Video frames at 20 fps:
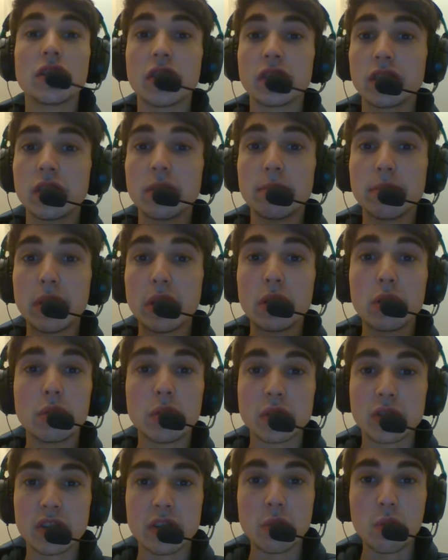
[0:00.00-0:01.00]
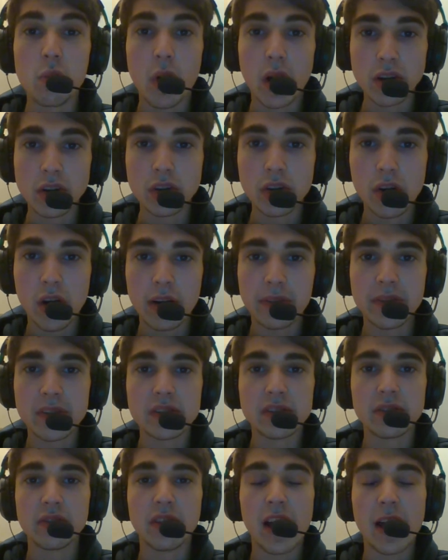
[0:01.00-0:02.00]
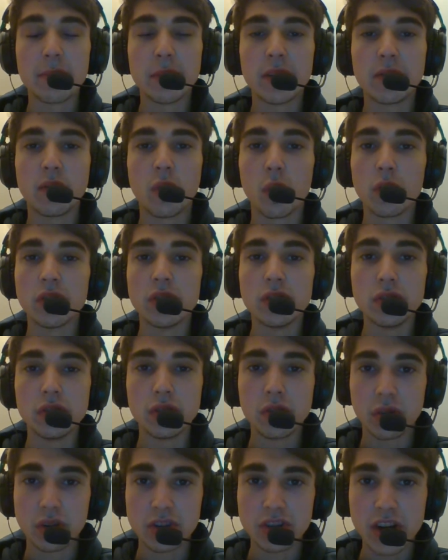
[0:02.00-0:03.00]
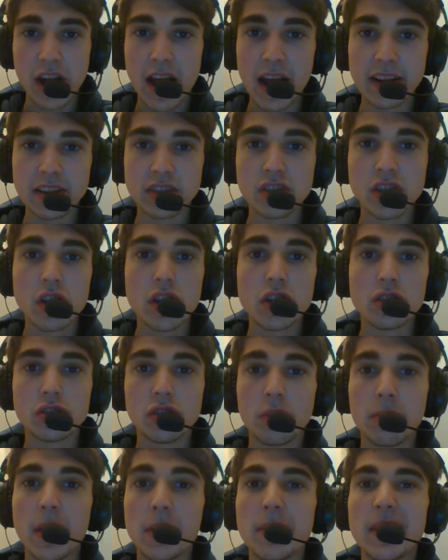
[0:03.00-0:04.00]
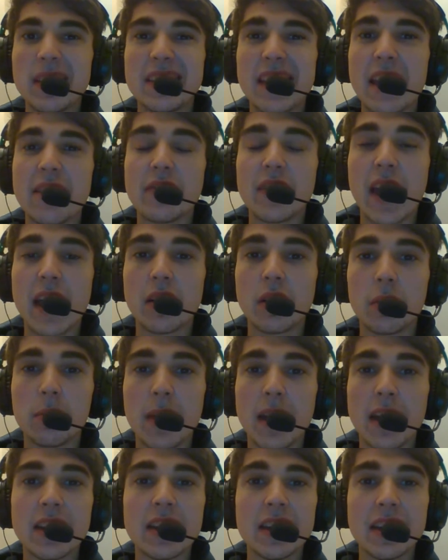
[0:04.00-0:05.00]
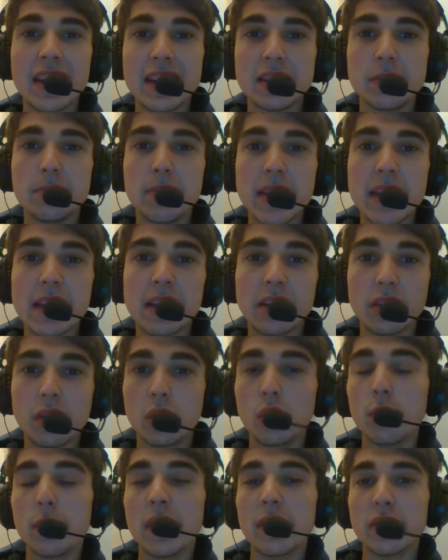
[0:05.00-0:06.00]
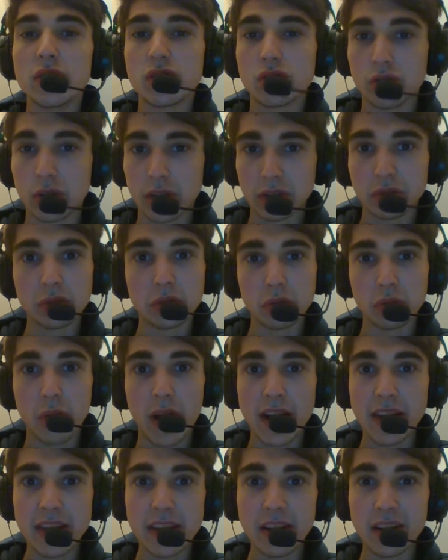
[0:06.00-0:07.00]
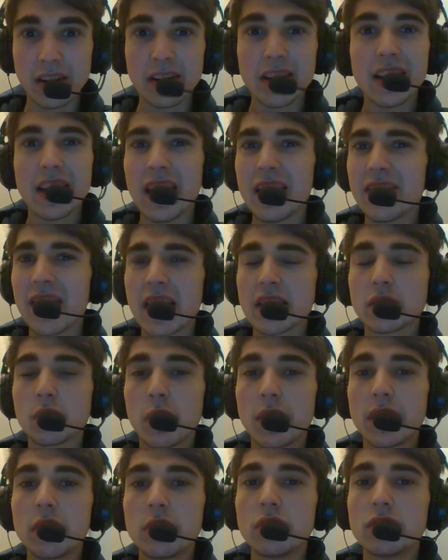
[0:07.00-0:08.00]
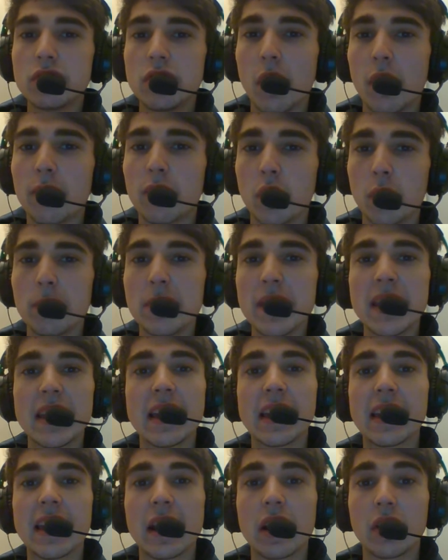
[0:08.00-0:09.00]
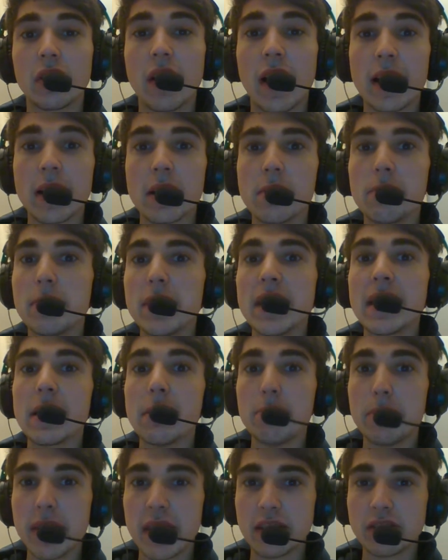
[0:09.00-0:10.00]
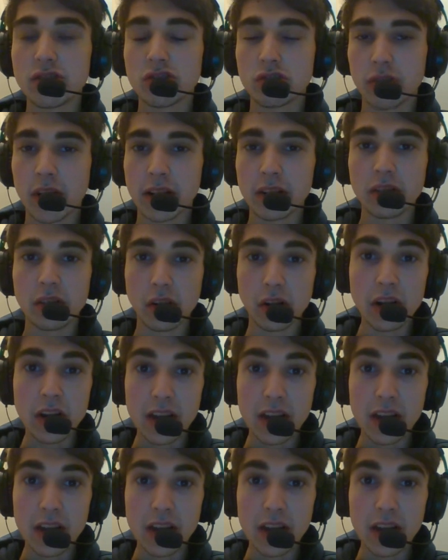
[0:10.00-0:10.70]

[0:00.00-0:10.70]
Justin Pugh was the one good offensive lineman for the New York Giants, so maybe Dave Gettleman is being a little bit of a strickler right here. And that's what he was known for being in Carolina, being a big strickler.